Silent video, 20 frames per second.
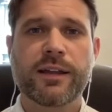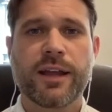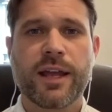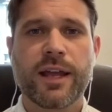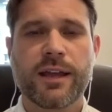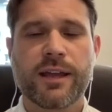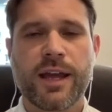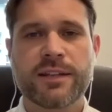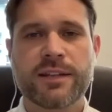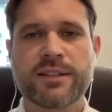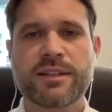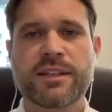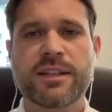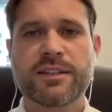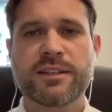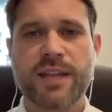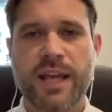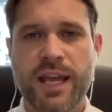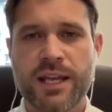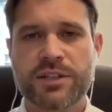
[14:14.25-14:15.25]

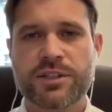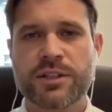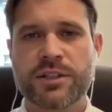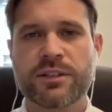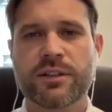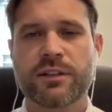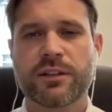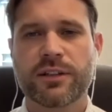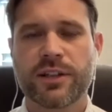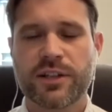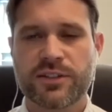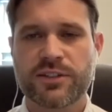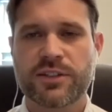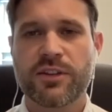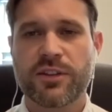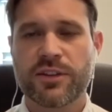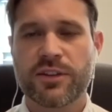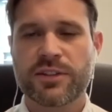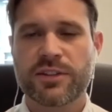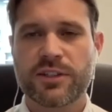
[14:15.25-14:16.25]
entity's agent listed
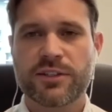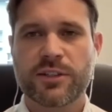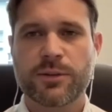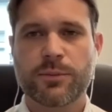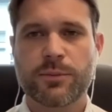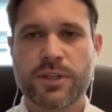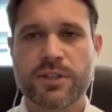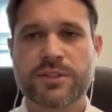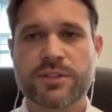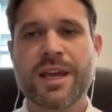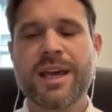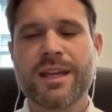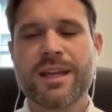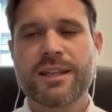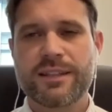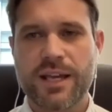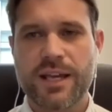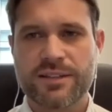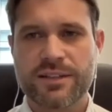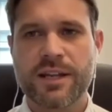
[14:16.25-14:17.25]
in the CCB's
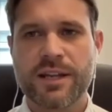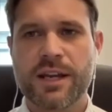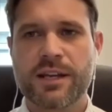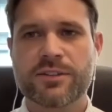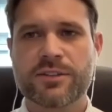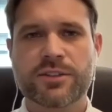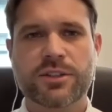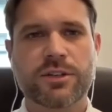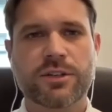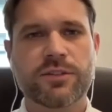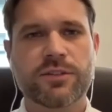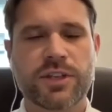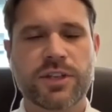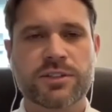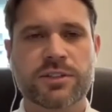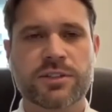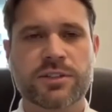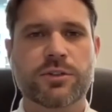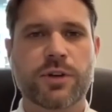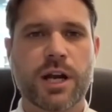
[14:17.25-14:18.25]
designated service
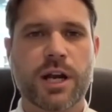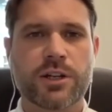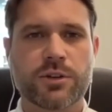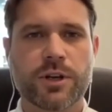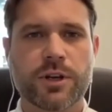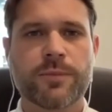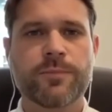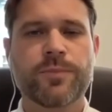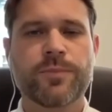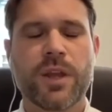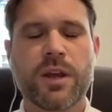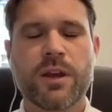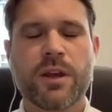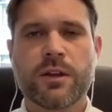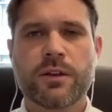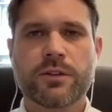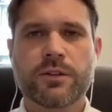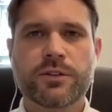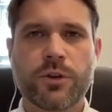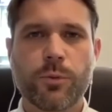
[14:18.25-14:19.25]
agent directory.
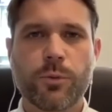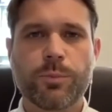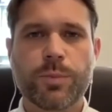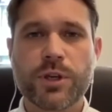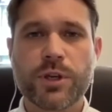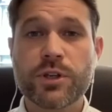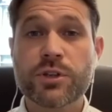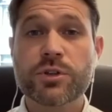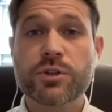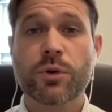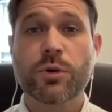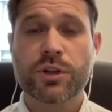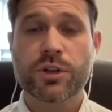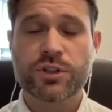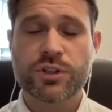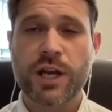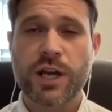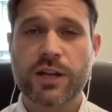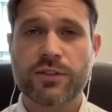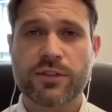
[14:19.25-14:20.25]
So be sure to
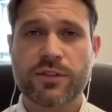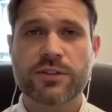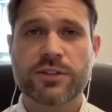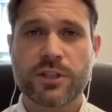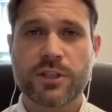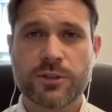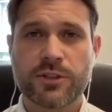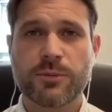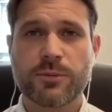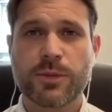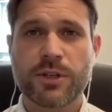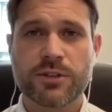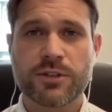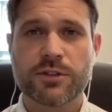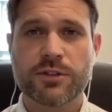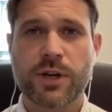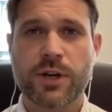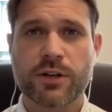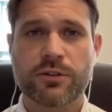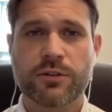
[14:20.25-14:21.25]
check the CCB's
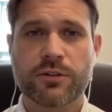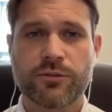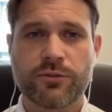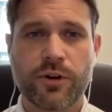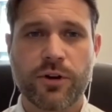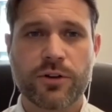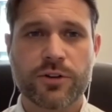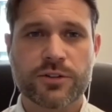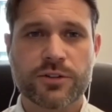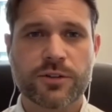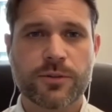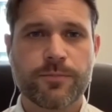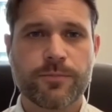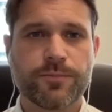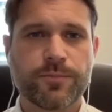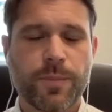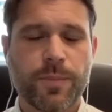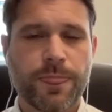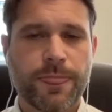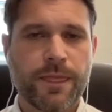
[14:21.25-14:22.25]
directory first.
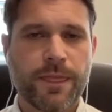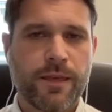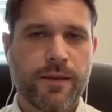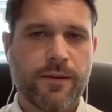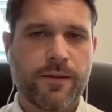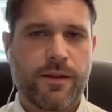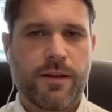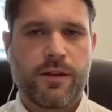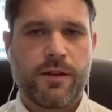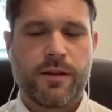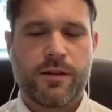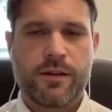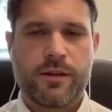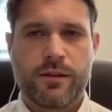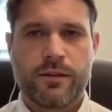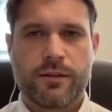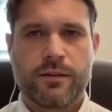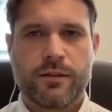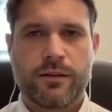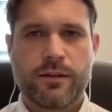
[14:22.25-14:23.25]

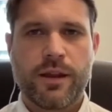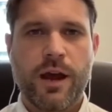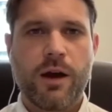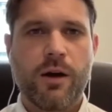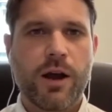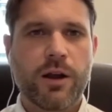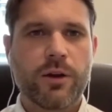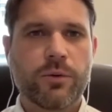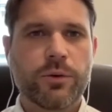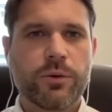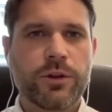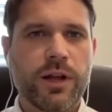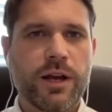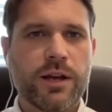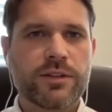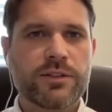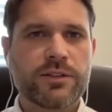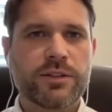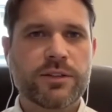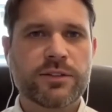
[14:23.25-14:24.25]
Now, I
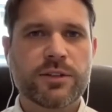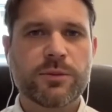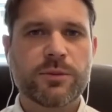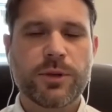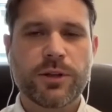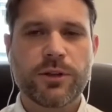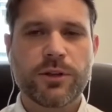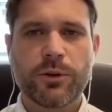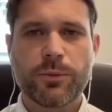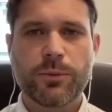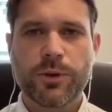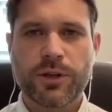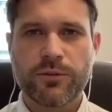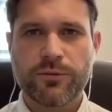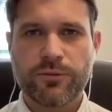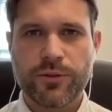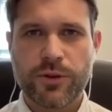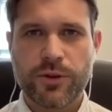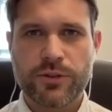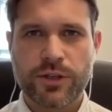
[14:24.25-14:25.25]
realize this can be a little bit
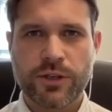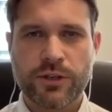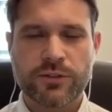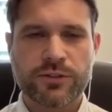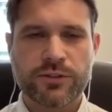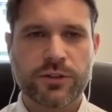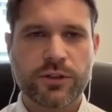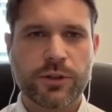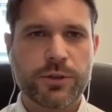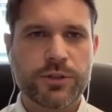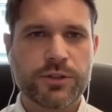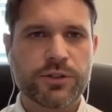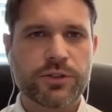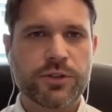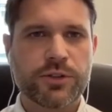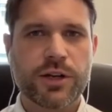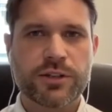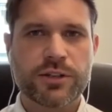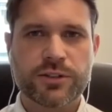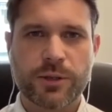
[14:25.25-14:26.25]
confusing, so let me just
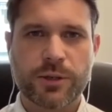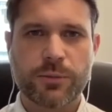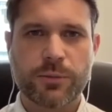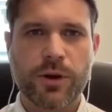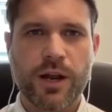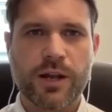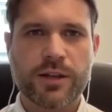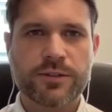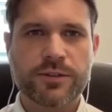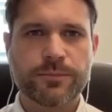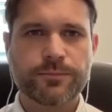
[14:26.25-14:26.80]
try to summarize.